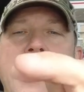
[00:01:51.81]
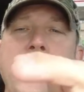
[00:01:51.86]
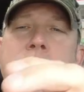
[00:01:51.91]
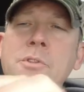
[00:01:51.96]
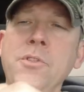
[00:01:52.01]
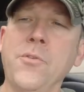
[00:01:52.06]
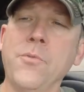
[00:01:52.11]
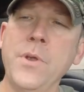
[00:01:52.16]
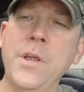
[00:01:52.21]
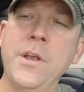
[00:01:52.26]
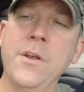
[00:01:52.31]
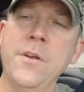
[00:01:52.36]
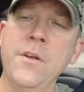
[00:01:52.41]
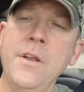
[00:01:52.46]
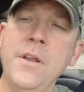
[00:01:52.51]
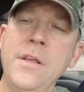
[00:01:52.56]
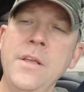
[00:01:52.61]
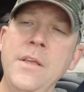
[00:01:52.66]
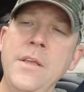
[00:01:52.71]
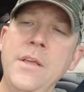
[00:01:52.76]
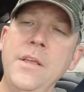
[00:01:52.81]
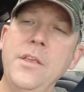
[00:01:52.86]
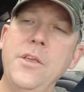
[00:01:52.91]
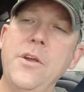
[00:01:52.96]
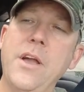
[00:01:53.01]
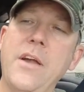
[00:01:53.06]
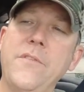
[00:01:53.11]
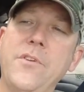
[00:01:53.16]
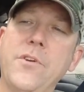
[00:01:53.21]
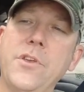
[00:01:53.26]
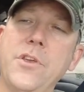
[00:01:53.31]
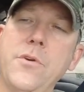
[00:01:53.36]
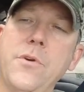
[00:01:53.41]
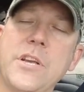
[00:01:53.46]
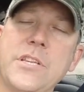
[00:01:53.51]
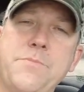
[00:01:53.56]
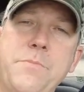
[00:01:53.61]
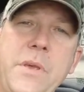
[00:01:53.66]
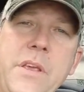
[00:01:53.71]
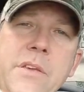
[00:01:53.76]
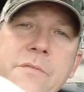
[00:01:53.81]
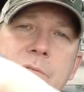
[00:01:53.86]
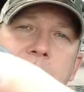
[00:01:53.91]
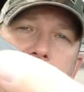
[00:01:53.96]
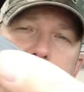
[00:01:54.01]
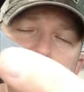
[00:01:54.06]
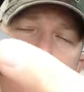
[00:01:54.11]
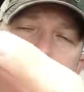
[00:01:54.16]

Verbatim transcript: and on the rear, you have your USB for